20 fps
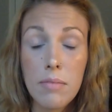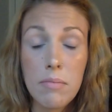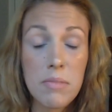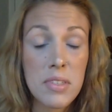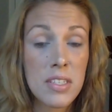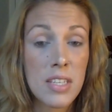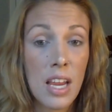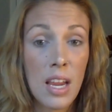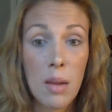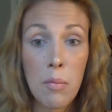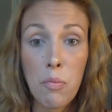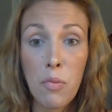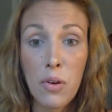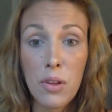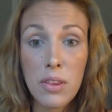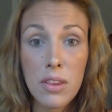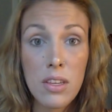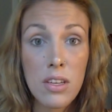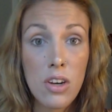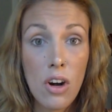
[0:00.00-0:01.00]
same
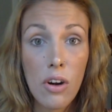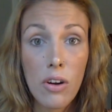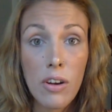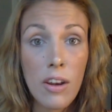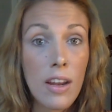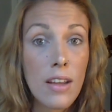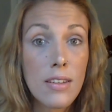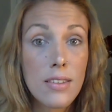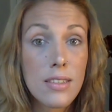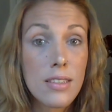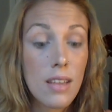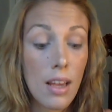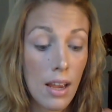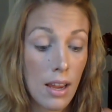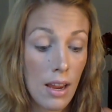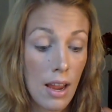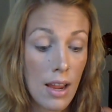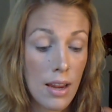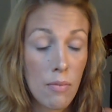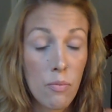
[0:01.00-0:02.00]
with the darkness.
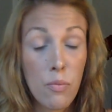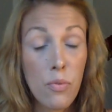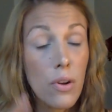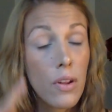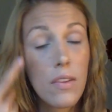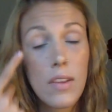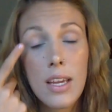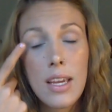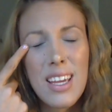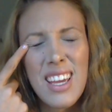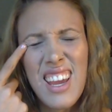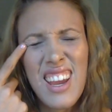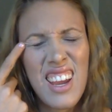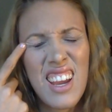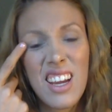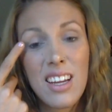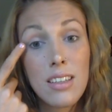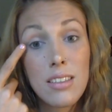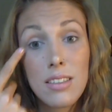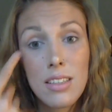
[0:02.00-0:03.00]
I really
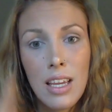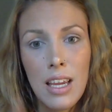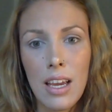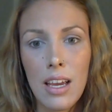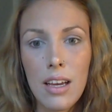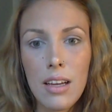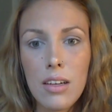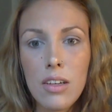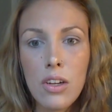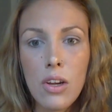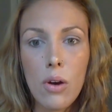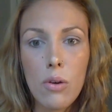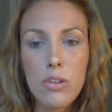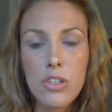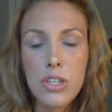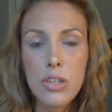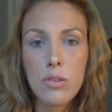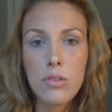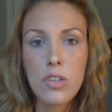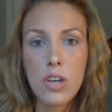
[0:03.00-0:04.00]
can't go
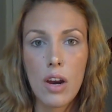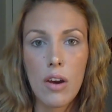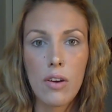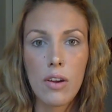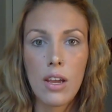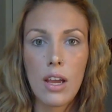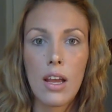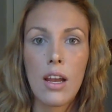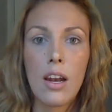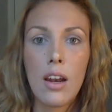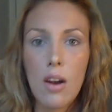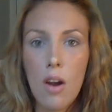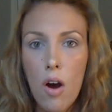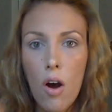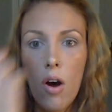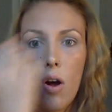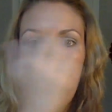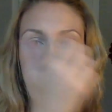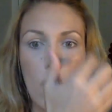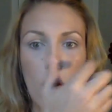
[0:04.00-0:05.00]
too dark and an
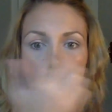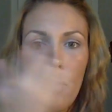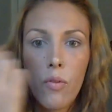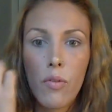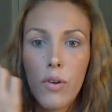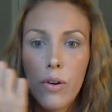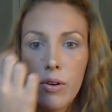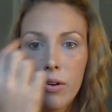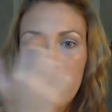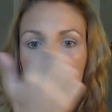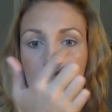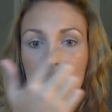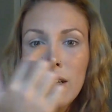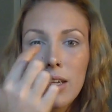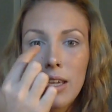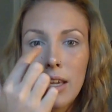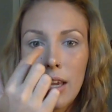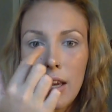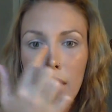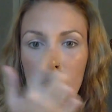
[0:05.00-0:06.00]
all over,
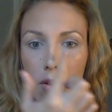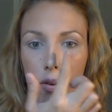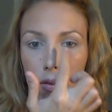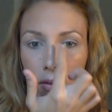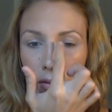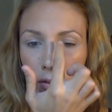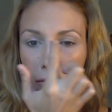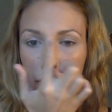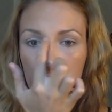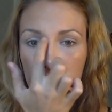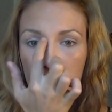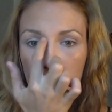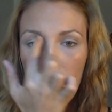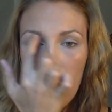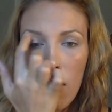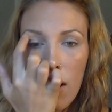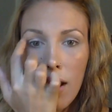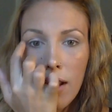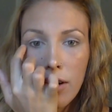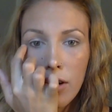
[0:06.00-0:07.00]

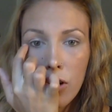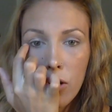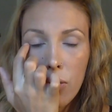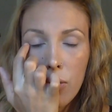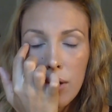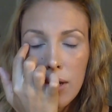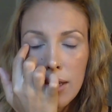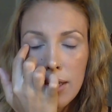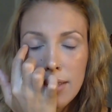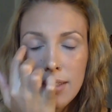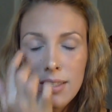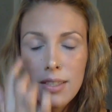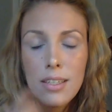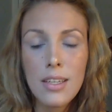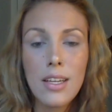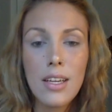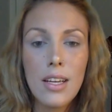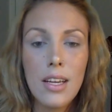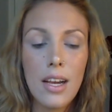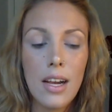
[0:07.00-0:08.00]
full-on crease.
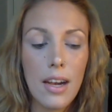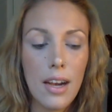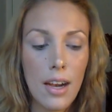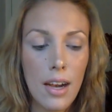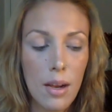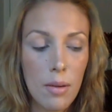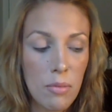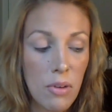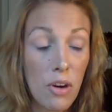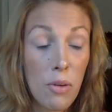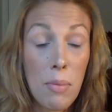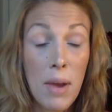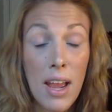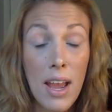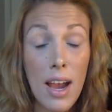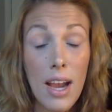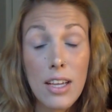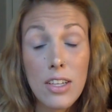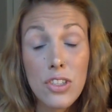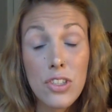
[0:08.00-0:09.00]
Or my
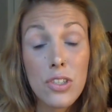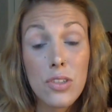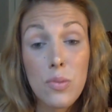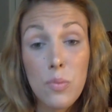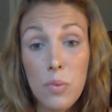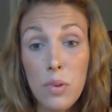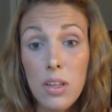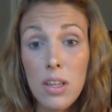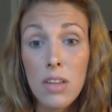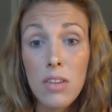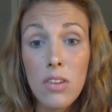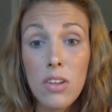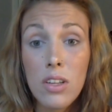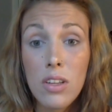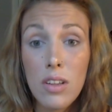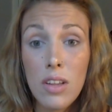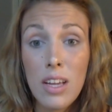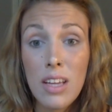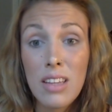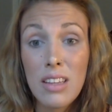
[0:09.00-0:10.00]
eyes just really look
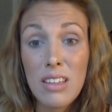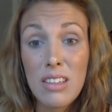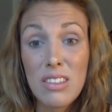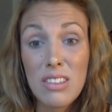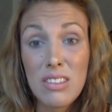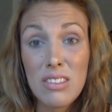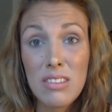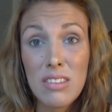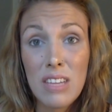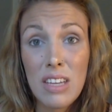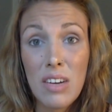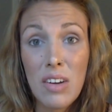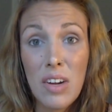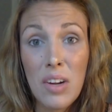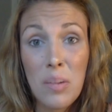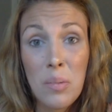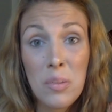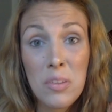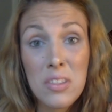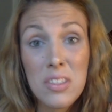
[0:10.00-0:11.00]
like they're, I
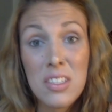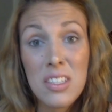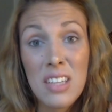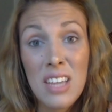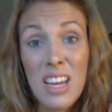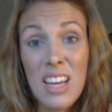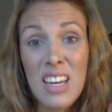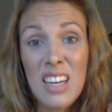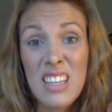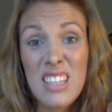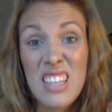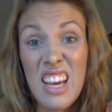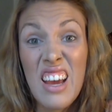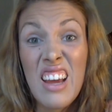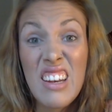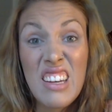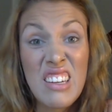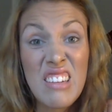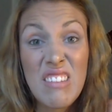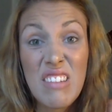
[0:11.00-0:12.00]
almost look kind of
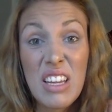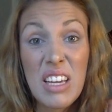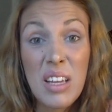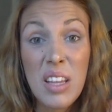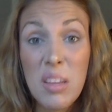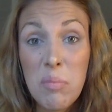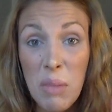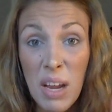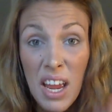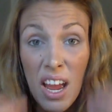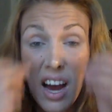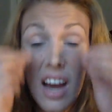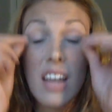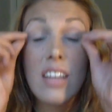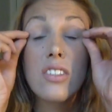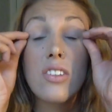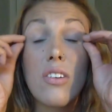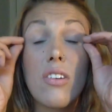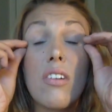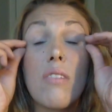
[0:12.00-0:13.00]
dead, like my
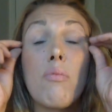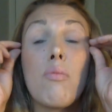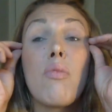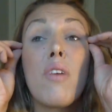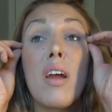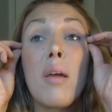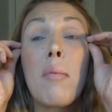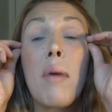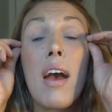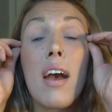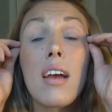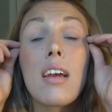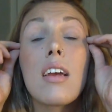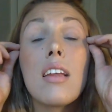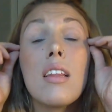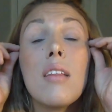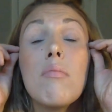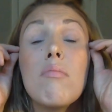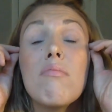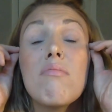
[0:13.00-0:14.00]
eyes are way back
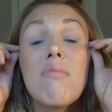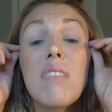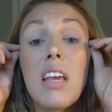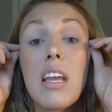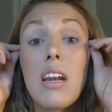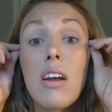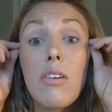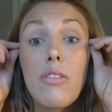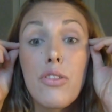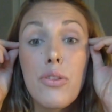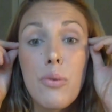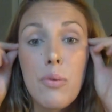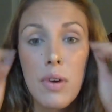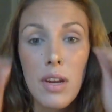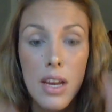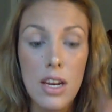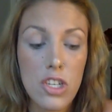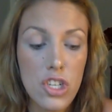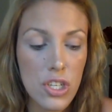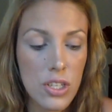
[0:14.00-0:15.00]
and, 3
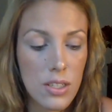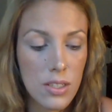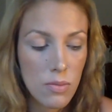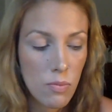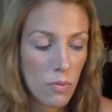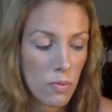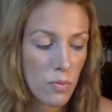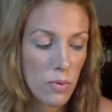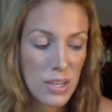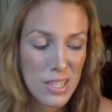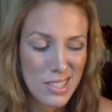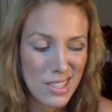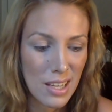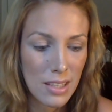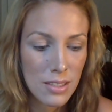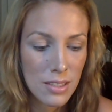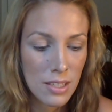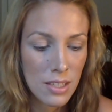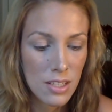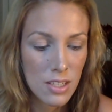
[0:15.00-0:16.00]
inches
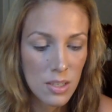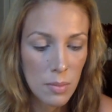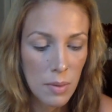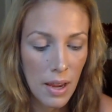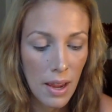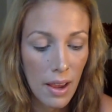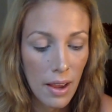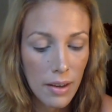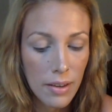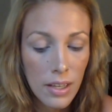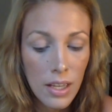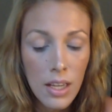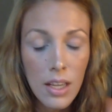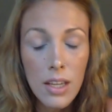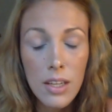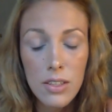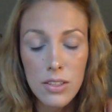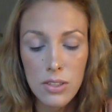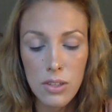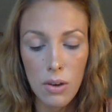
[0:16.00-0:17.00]
recessed into my head.
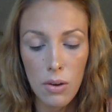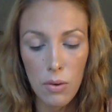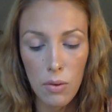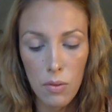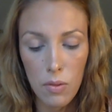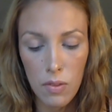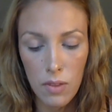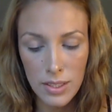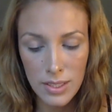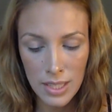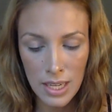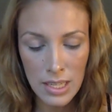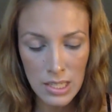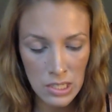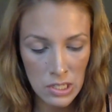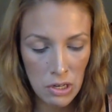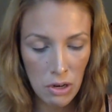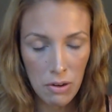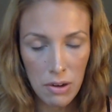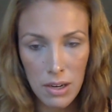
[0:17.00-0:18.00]
So let's get
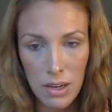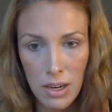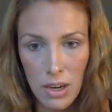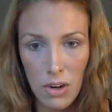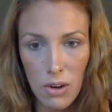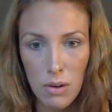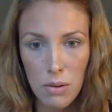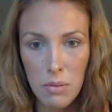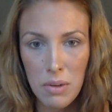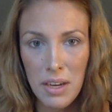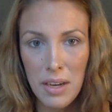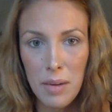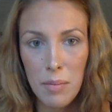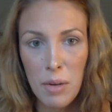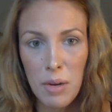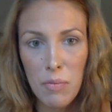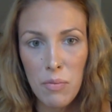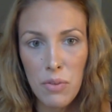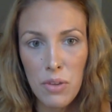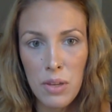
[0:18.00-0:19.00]
started here. I
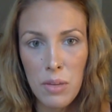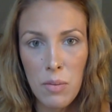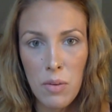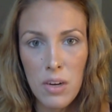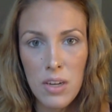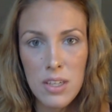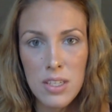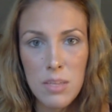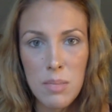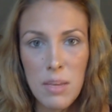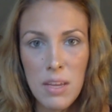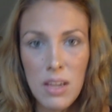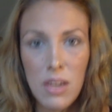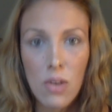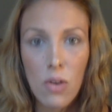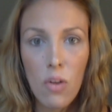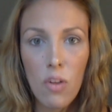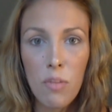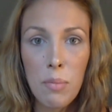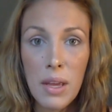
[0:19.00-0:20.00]
really wanted to make a
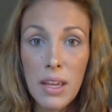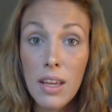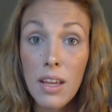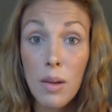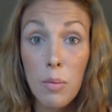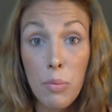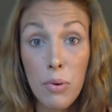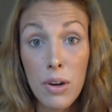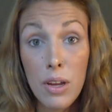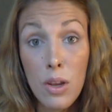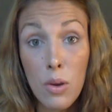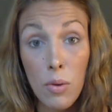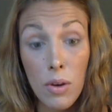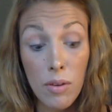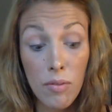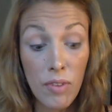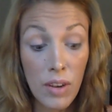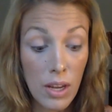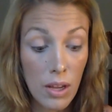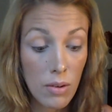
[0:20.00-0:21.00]
goal of making a pretty quick
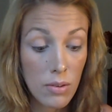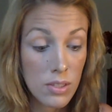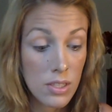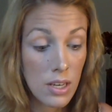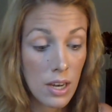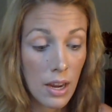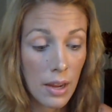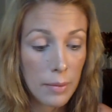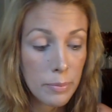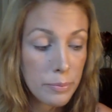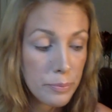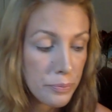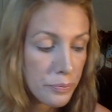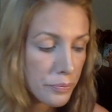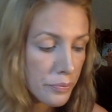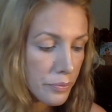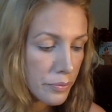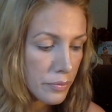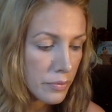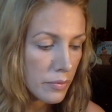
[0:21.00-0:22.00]
video today.
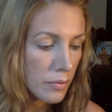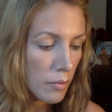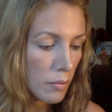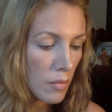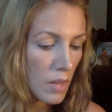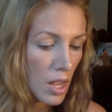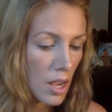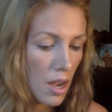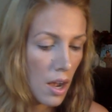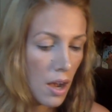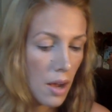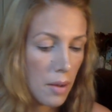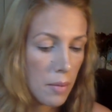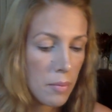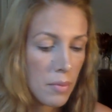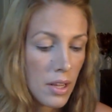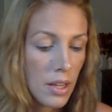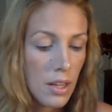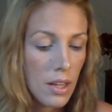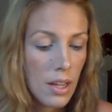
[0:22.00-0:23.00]

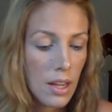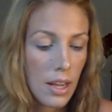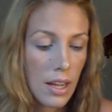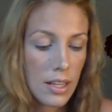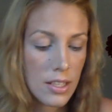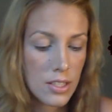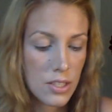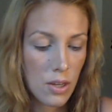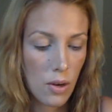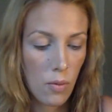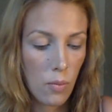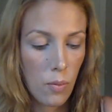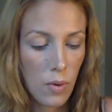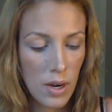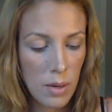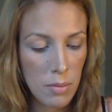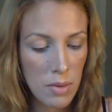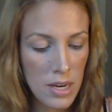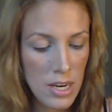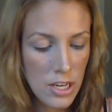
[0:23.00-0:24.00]
And so what
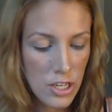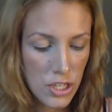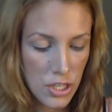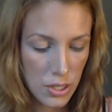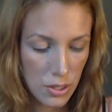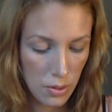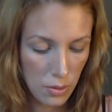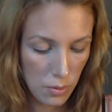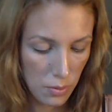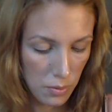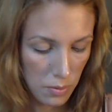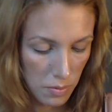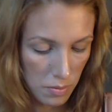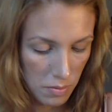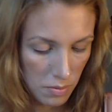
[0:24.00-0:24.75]
I'm going to do,